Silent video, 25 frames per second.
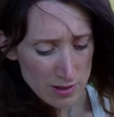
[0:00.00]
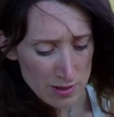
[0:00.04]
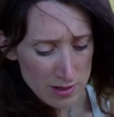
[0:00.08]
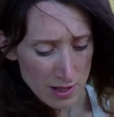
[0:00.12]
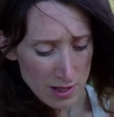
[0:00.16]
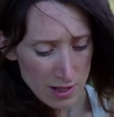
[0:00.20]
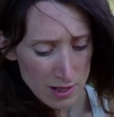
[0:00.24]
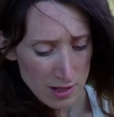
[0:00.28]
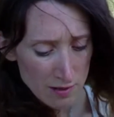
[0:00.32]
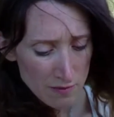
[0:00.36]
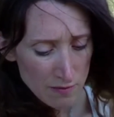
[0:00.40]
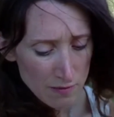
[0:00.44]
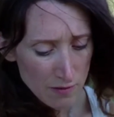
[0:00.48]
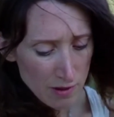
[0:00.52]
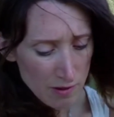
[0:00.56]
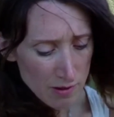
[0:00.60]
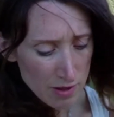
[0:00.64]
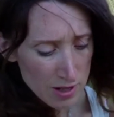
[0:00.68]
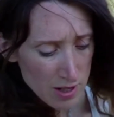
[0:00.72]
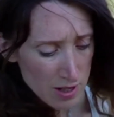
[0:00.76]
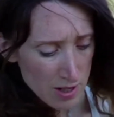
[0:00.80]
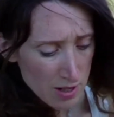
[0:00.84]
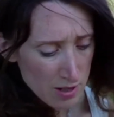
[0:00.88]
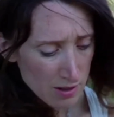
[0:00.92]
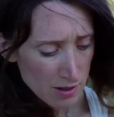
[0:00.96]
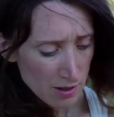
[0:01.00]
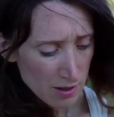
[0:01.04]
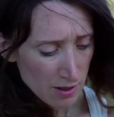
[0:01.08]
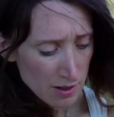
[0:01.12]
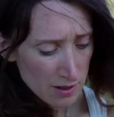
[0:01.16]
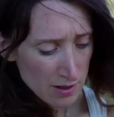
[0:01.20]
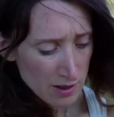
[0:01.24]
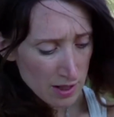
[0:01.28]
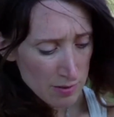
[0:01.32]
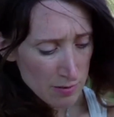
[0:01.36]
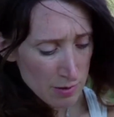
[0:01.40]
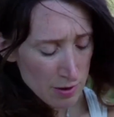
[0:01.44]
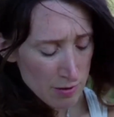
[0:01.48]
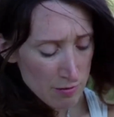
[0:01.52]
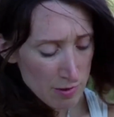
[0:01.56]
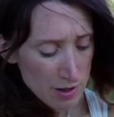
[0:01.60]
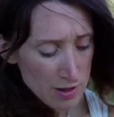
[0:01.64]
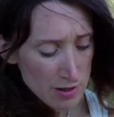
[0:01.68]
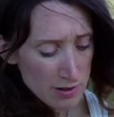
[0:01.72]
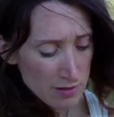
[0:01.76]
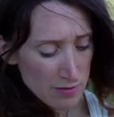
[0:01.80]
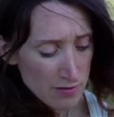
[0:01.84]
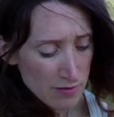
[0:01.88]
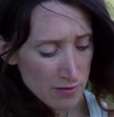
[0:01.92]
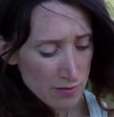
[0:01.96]
taken very young can they be
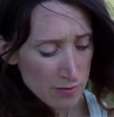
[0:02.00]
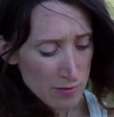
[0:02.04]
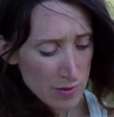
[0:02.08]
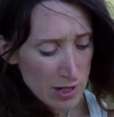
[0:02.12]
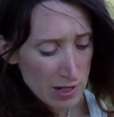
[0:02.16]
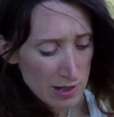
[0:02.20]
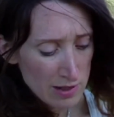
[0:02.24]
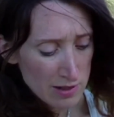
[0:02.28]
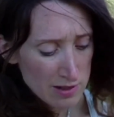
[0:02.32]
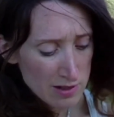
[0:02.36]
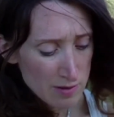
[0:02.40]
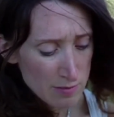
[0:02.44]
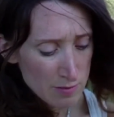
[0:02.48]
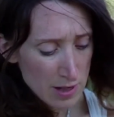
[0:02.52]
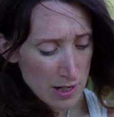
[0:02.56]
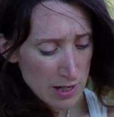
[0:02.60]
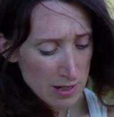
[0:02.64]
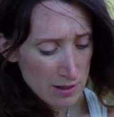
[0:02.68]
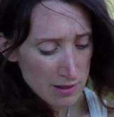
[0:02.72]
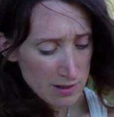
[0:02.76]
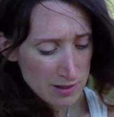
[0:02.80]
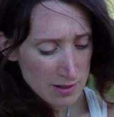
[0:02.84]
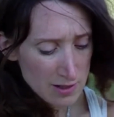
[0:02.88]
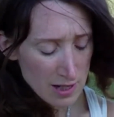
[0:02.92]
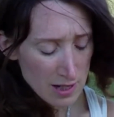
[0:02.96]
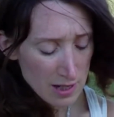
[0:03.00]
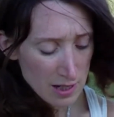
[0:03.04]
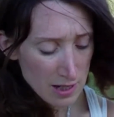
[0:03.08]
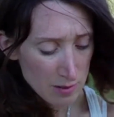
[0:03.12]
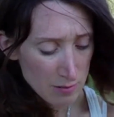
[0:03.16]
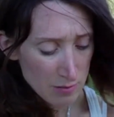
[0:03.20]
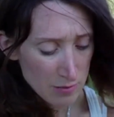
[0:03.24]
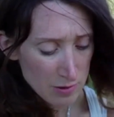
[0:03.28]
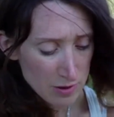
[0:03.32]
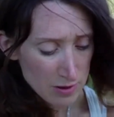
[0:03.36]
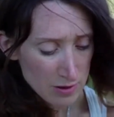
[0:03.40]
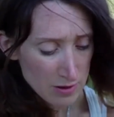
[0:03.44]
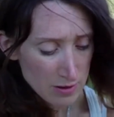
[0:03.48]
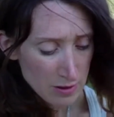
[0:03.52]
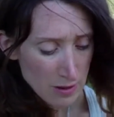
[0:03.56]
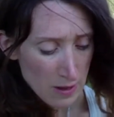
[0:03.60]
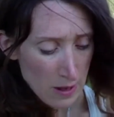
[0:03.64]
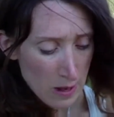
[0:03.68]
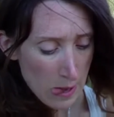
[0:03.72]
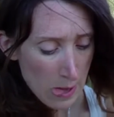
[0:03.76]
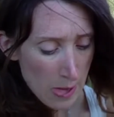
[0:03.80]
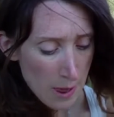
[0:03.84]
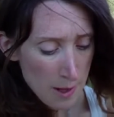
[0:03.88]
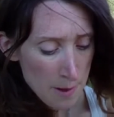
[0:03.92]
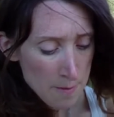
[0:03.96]
rendered familiar to men and tamed.
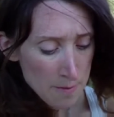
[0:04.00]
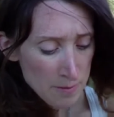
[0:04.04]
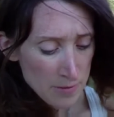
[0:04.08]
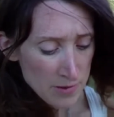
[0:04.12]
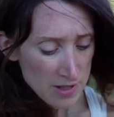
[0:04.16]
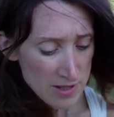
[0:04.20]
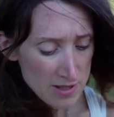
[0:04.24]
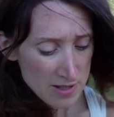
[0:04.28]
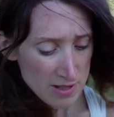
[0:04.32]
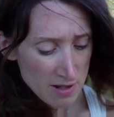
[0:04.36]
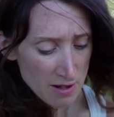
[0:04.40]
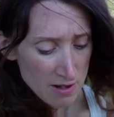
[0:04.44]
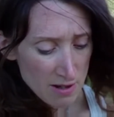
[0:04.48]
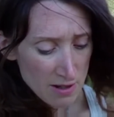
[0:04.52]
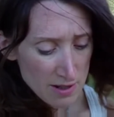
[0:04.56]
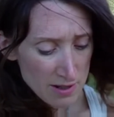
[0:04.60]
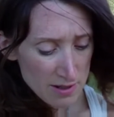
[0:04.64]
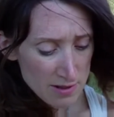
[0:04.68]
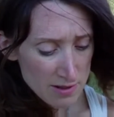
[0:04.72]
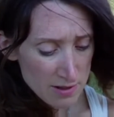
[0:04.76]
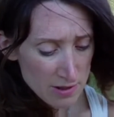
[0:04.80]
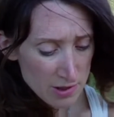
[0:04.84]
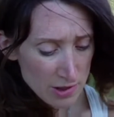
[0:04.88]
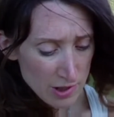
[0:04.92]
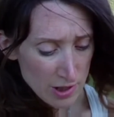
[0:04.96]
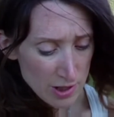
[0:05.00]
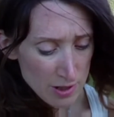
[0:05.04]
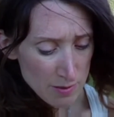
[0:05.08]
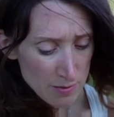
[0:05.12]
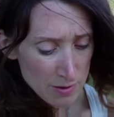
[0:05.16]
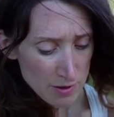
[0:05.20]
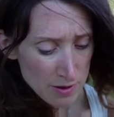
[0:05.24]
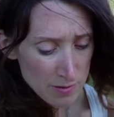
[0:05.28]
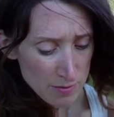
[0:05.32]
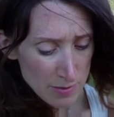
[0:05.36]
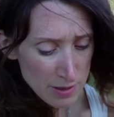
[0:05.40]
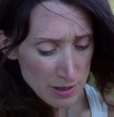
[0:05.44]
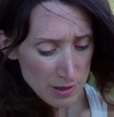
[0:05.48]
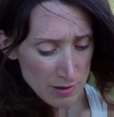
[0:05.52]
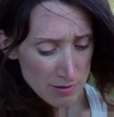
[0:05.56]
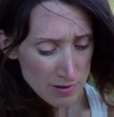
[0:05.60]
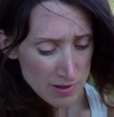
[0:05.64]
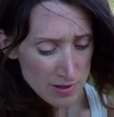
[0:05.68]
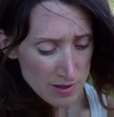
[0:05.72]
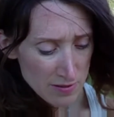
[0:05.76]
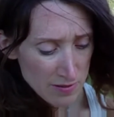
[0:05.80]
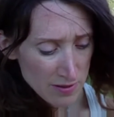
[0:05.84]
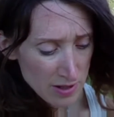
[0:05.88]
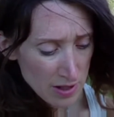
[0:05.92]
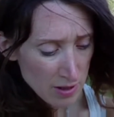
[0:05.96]
The size, shape and
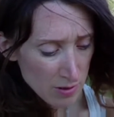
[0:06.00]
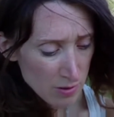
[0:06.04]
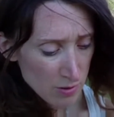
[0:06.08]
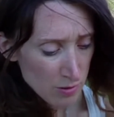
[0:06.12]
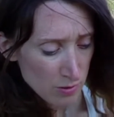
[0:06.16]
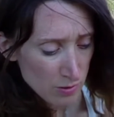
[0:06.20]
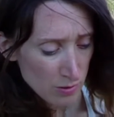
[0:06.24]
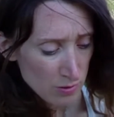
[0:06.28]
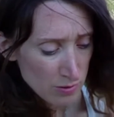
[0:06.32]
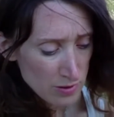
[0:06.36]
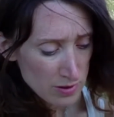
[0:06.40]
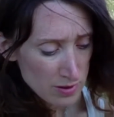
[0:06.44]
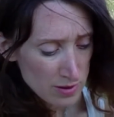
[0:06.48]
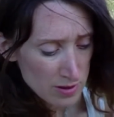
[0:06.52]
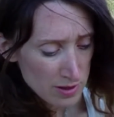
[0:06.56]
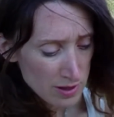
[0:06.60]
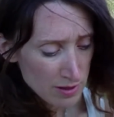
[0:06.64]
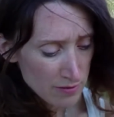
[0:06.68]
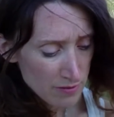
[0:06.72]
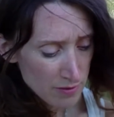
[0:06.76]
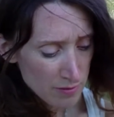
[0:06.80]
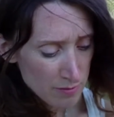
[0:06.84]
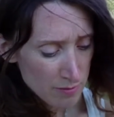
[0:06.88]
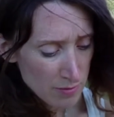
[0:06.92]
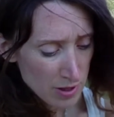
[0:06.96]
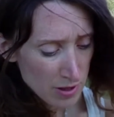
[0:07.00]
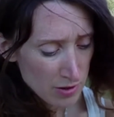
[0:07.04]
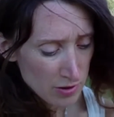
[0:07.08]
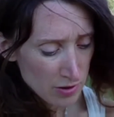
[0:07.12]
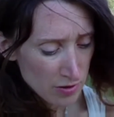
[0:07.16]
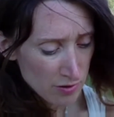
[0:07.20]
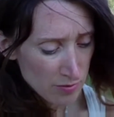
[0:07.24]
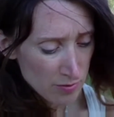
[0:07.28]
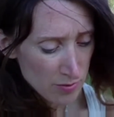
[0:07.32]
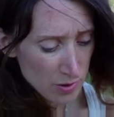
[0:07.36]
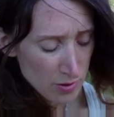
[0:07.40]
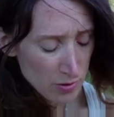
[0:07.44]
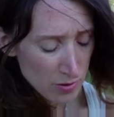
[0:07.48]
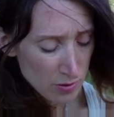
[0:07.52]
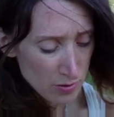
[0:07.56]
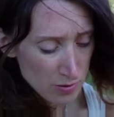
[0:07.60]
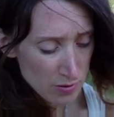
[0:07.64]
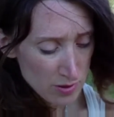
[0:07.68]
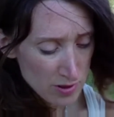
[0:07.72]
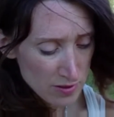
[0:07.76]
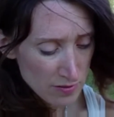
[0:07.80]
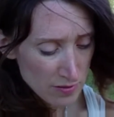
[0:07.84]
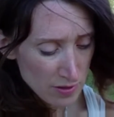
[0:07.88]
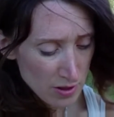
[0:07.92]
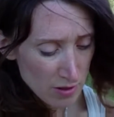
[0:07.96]
appearance of their horns differ much from the
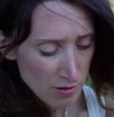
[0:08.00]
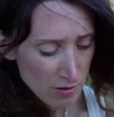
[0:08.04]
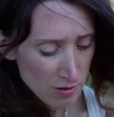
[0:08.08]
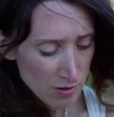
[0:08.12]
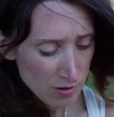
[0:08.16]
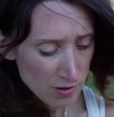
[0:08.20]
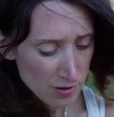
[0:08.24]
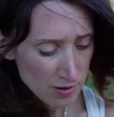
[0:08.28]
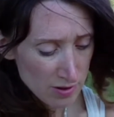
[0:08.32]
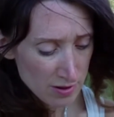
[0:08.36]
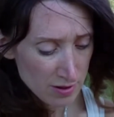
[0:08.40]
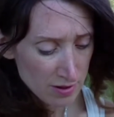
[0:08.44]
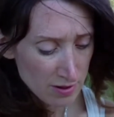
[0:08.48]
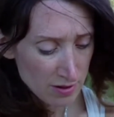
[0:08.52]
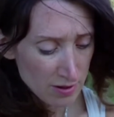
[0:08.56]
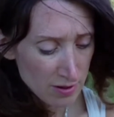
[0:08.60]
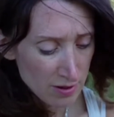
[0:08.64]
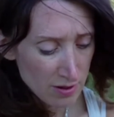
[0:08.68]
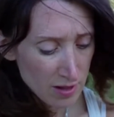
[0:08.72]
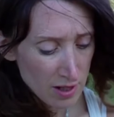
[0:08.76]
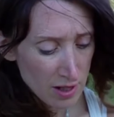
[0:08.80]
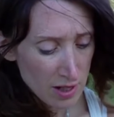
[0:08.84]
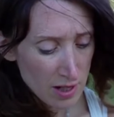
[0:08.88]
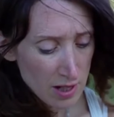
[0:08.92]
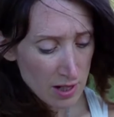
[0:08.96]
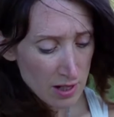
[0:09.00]
horns of our oxen.